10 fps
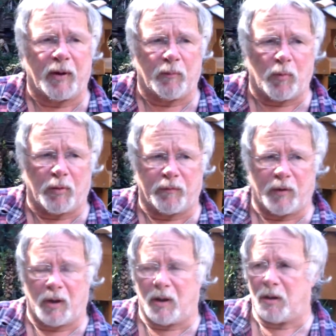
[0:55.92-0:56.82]
to be one
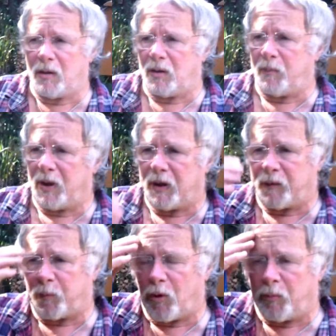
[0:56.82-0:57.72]
of the
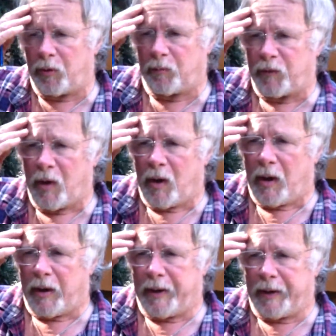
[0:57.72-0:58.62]
biggest problems.
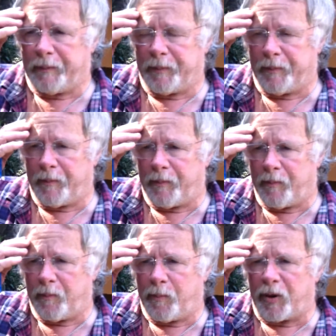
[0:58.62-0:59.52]

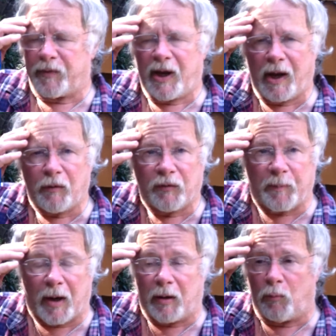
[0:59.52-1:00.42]
But the house
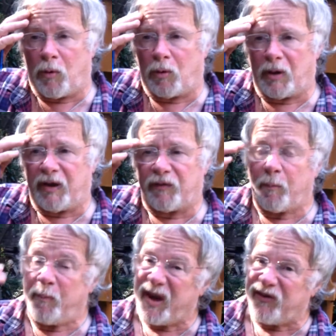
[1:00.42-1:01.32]
sparrow one is
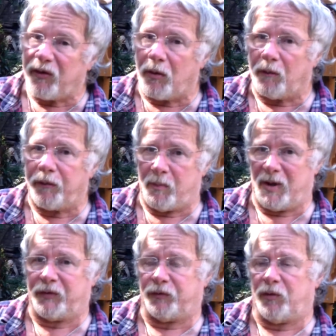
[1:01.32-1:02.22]
a bit of a
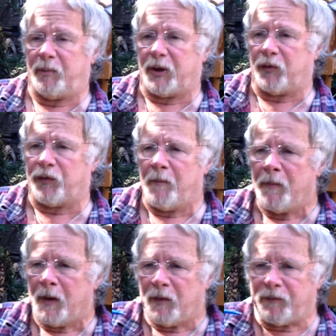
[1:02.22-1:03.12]
mystery, because
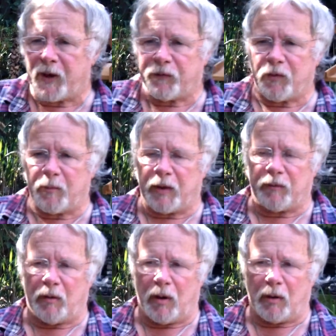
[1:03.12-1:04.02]
the facts of the matter